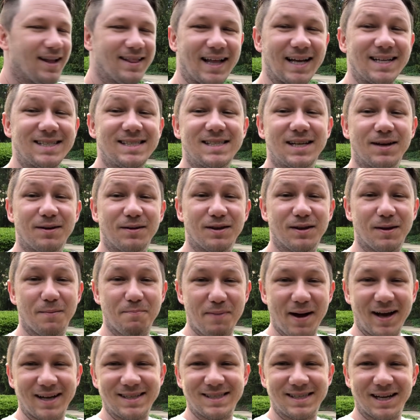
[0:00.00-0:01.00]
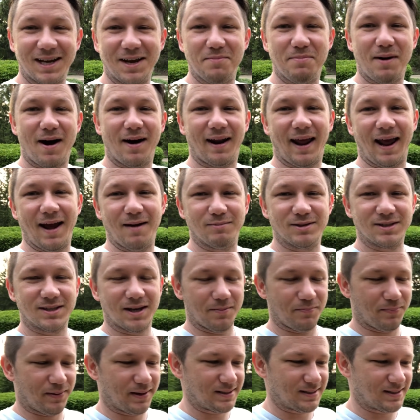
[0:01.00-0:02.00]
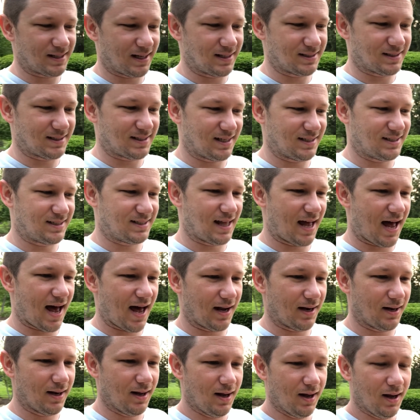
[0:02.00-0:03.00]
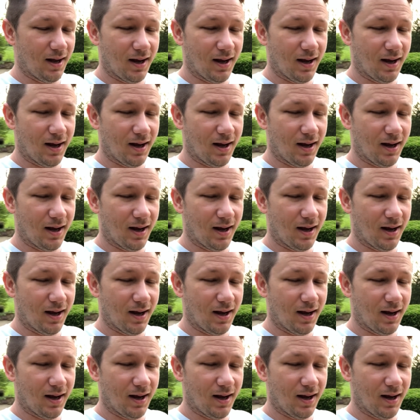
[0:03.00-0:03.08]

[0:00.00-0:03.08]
That's the best thing about Amazon business is that,